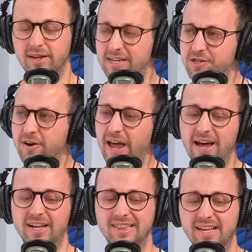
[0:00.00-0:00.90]
Yesterday,
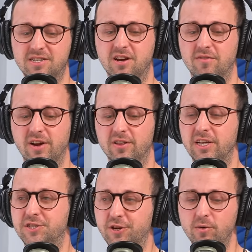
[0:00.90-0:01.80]
a list of
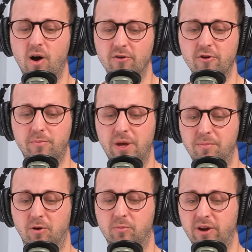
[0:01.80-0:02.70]
nearly 200
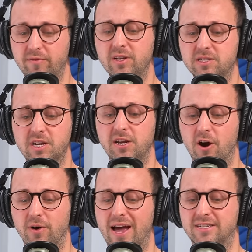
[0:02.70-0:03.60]
people previously
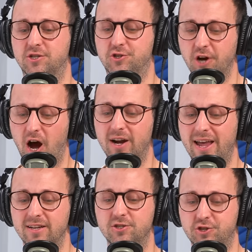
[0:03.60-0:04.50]
known as John
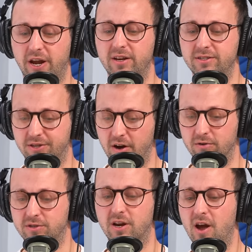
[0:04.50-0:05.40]
and Jane
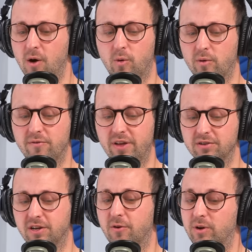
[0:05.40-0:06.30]
Does were
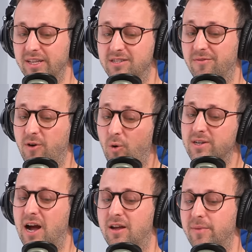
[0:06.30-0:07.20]
revealed in a release of court
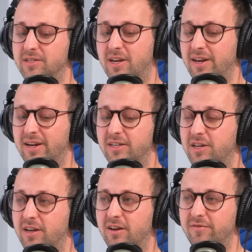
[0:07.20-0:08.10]
documents connected
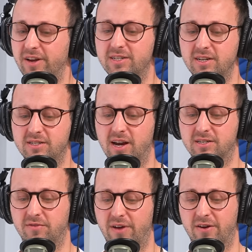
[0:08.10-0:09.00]
to the convicted
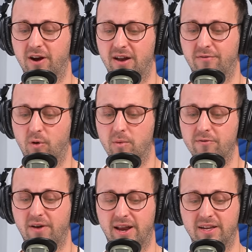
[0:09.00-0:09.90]
sex offender and former
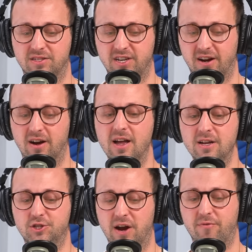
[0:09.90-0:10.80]
financier
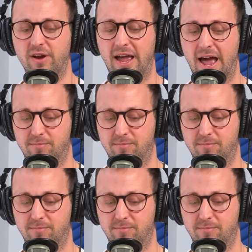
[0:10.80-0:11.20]
Jeffrey